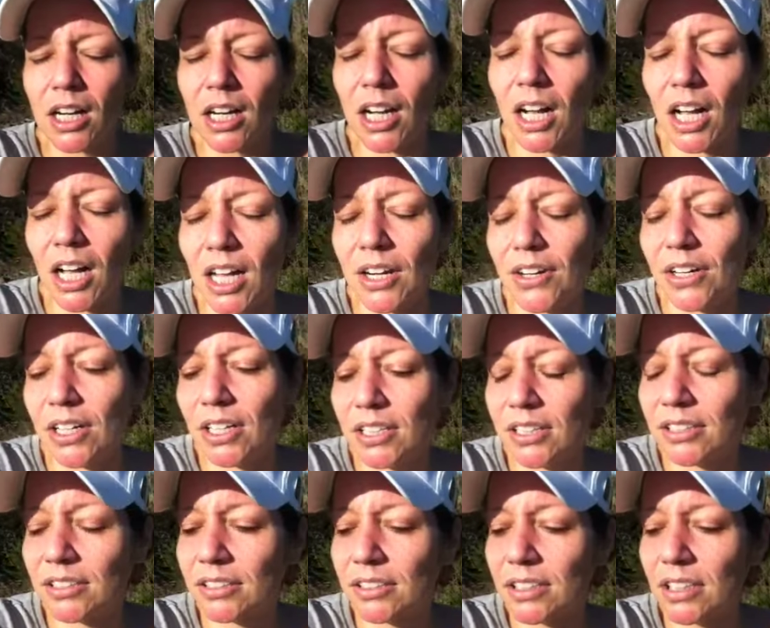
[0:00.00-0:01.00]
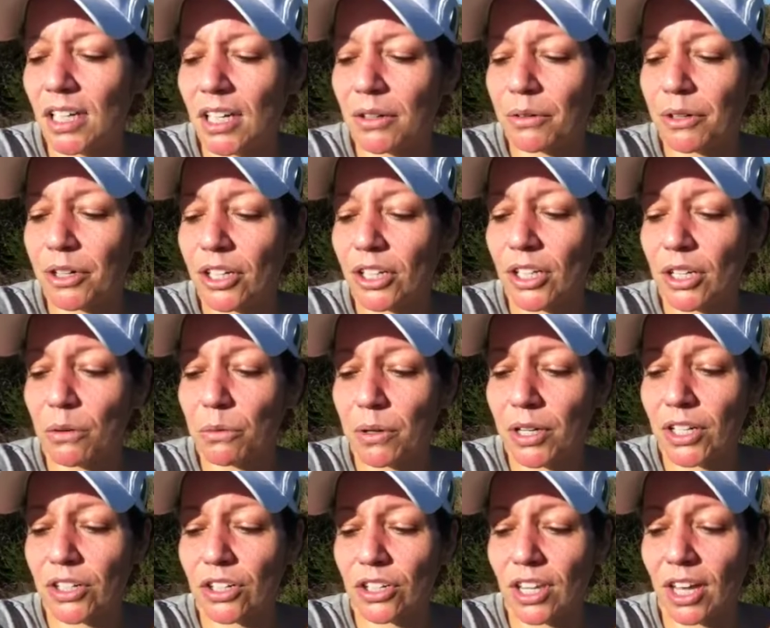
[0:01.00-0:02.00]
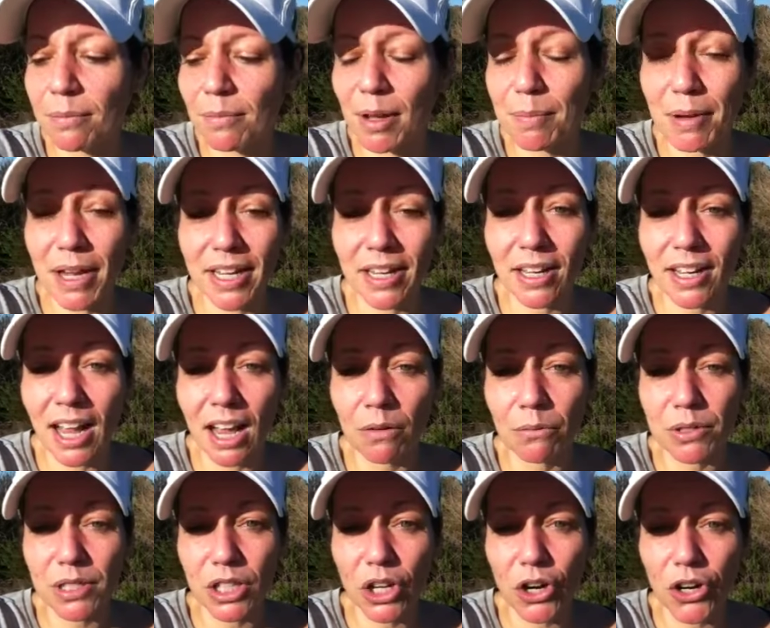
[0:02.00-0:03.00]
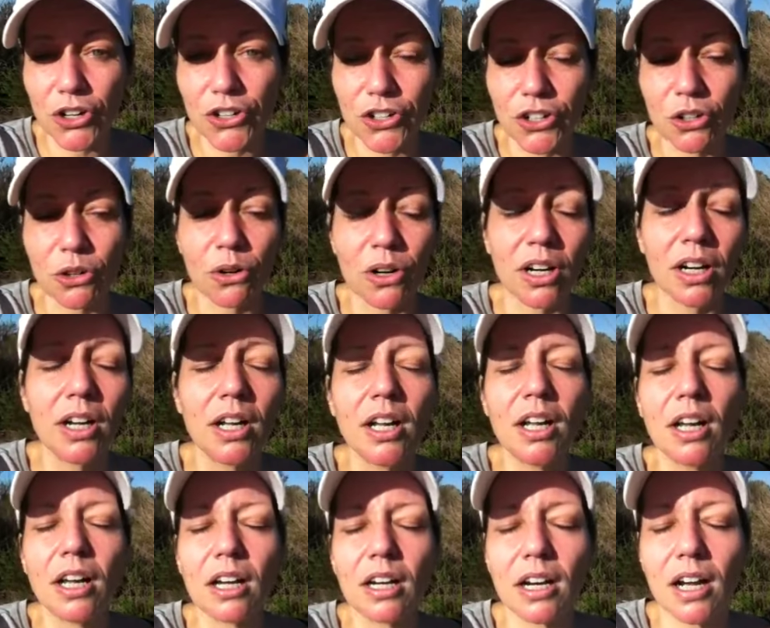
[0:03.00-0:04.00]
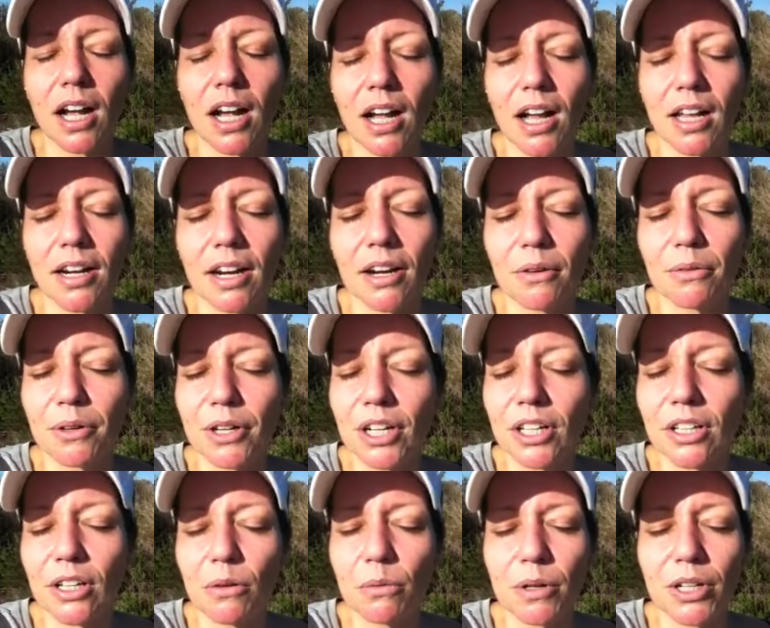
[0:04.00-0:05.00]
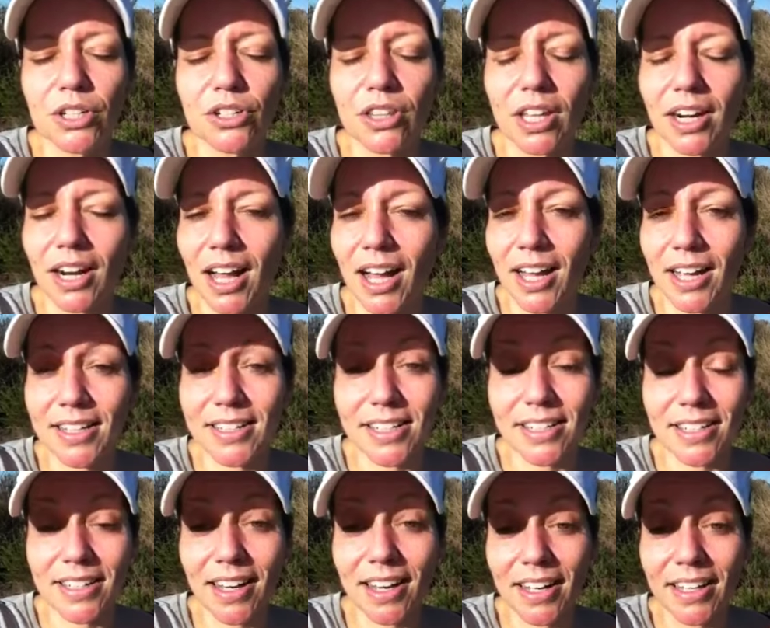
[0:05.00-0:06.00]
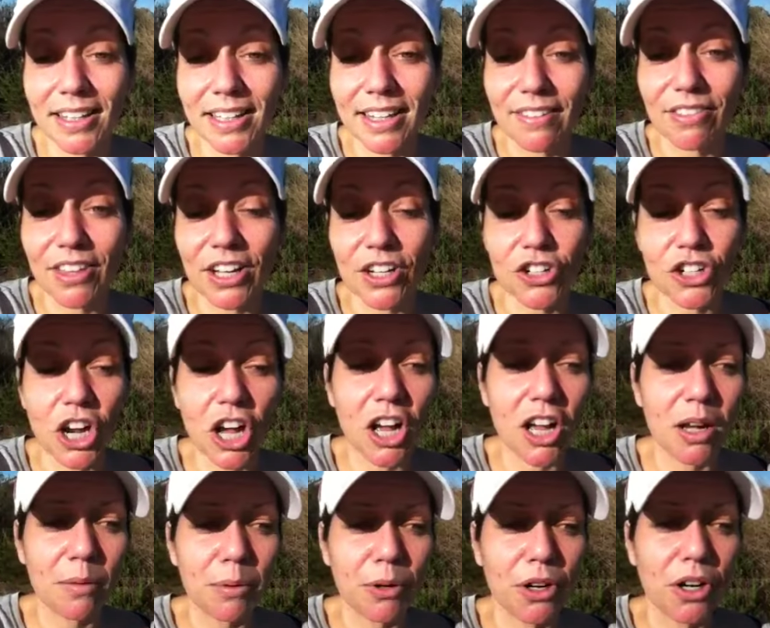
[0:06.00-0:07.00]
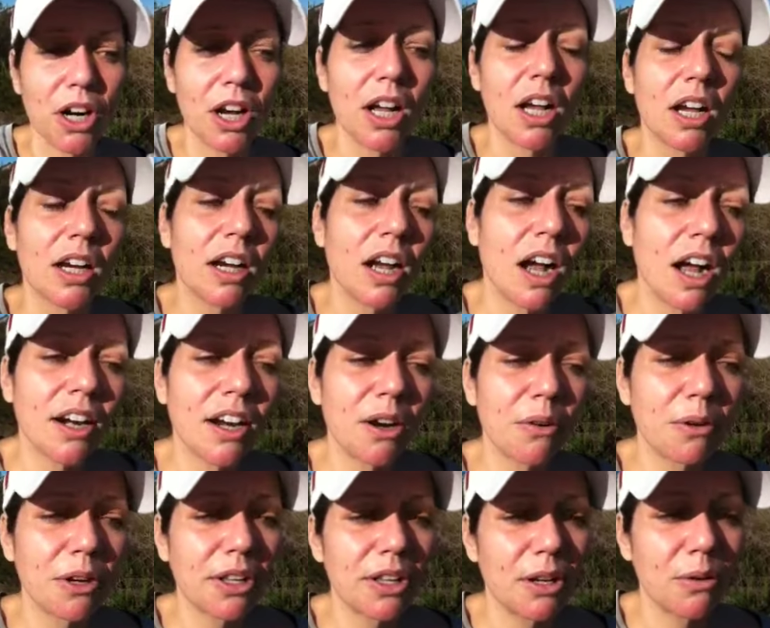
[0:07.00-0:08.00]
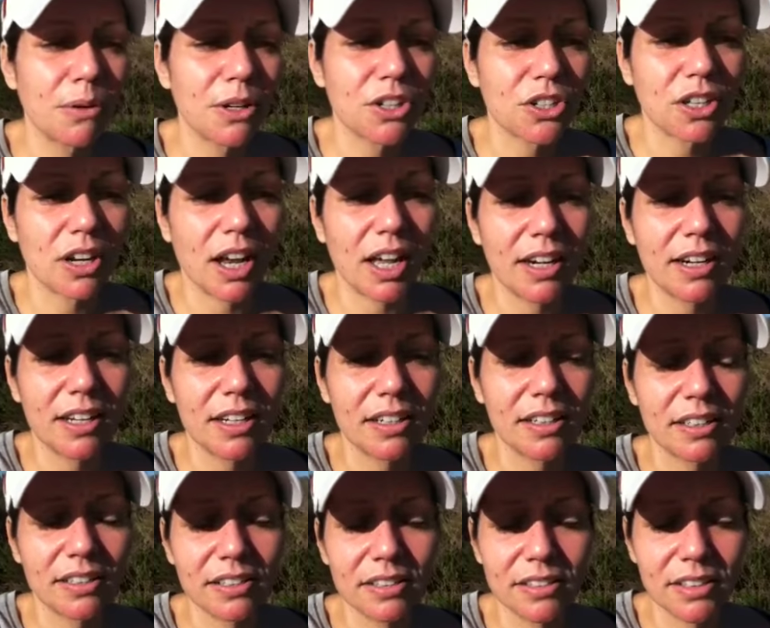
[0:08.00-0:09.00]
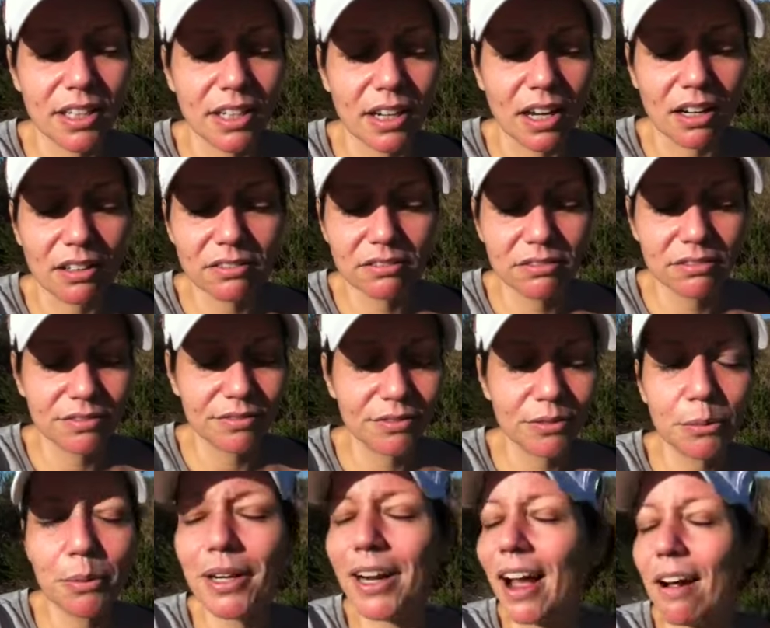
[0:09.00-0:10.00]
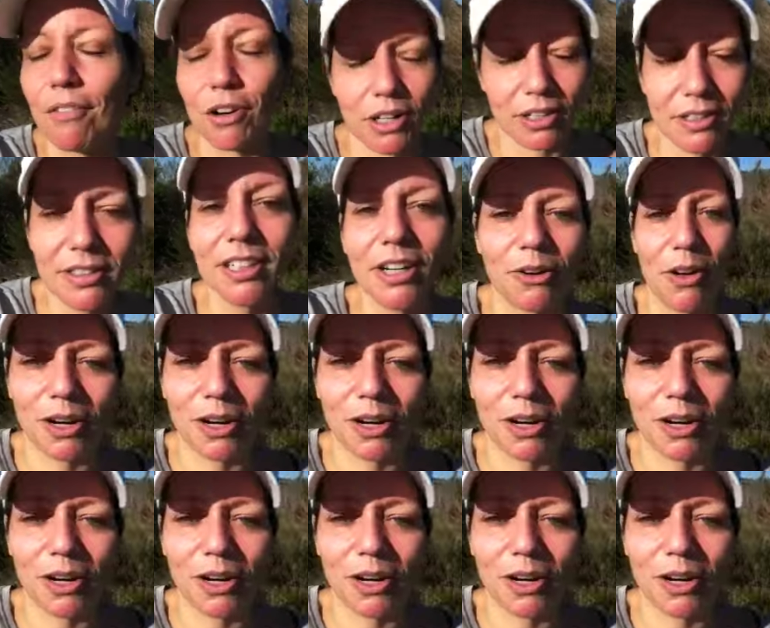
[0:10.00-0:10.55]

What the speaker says: God, I really wish that my bank account was larger, or God, I really wish that I did not leave that job, or God, I really wish that I didn't, you know, whatever, you